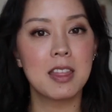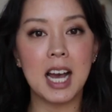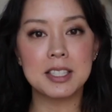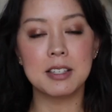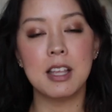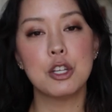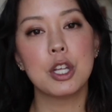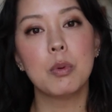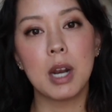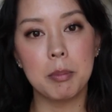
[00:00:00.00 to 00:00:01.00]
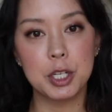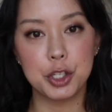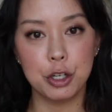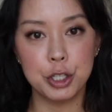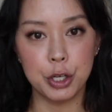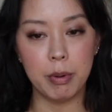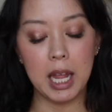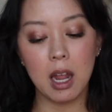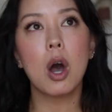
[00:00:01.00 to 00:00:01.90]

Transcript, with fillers: That's essentially what I'm gonna start doing.